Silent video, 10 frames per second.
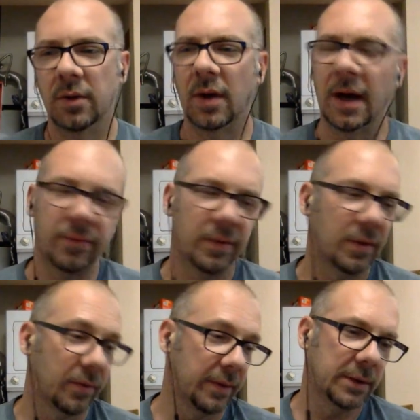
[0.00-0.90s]
I
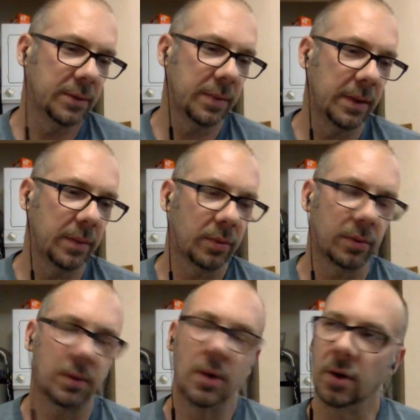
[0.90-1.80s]
feel these
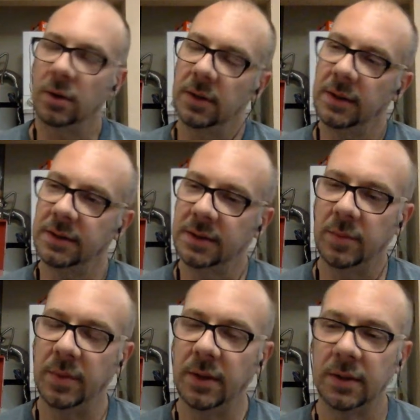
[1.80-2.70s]
people are less
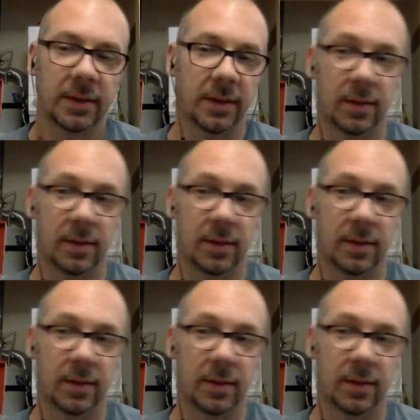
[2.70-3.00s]
committed.